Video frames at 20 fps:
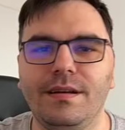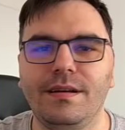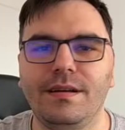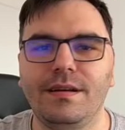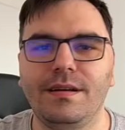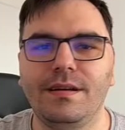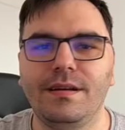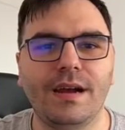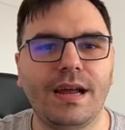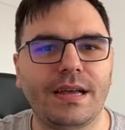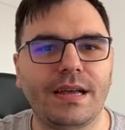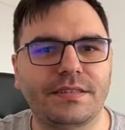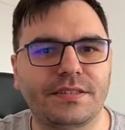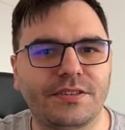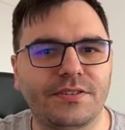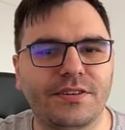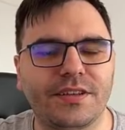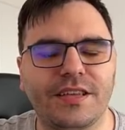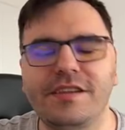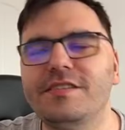All right,
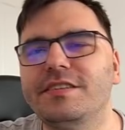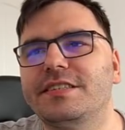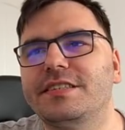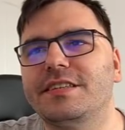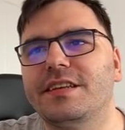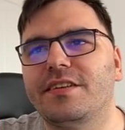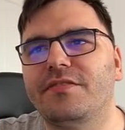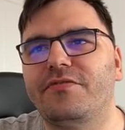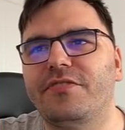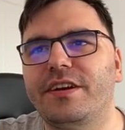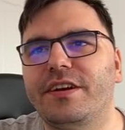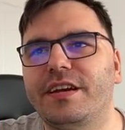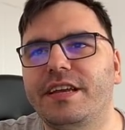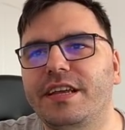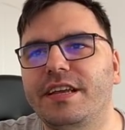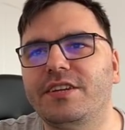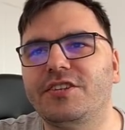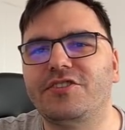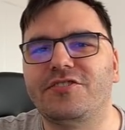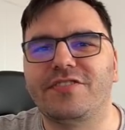so here's a very
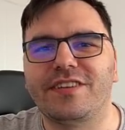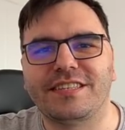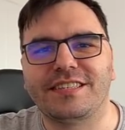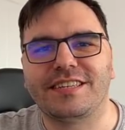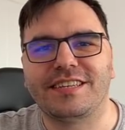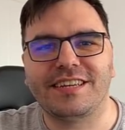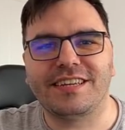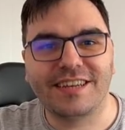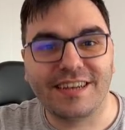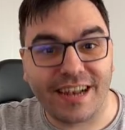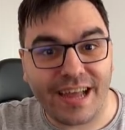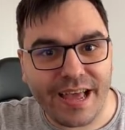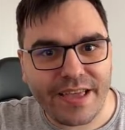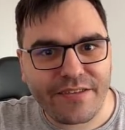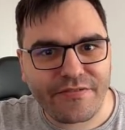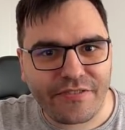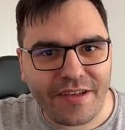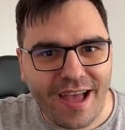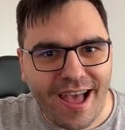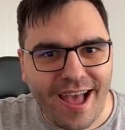interesting
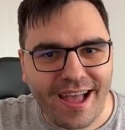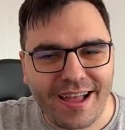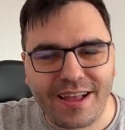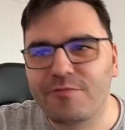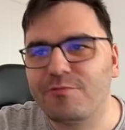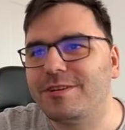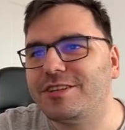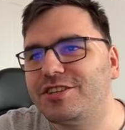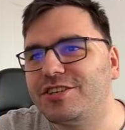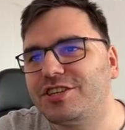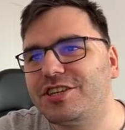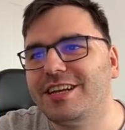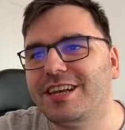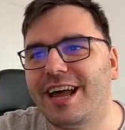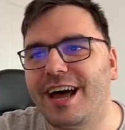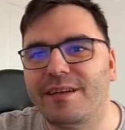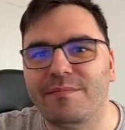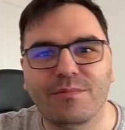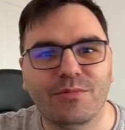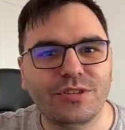life hack which
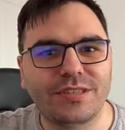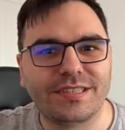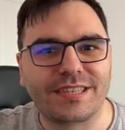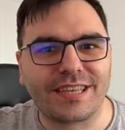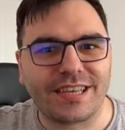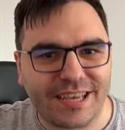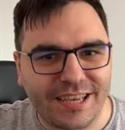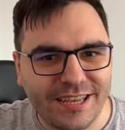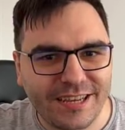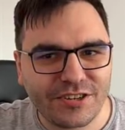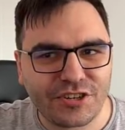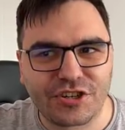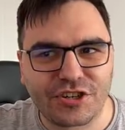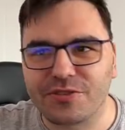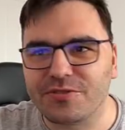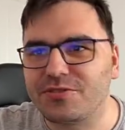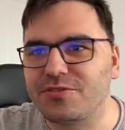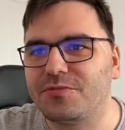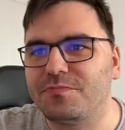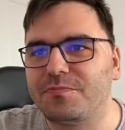Elon Muskie
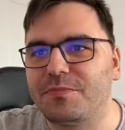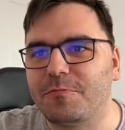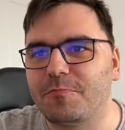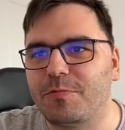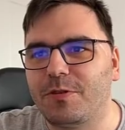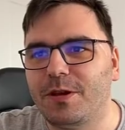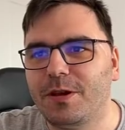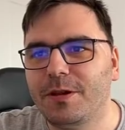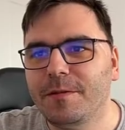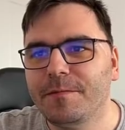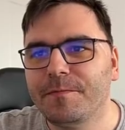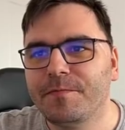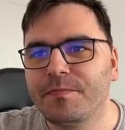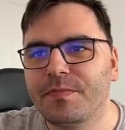shows to people.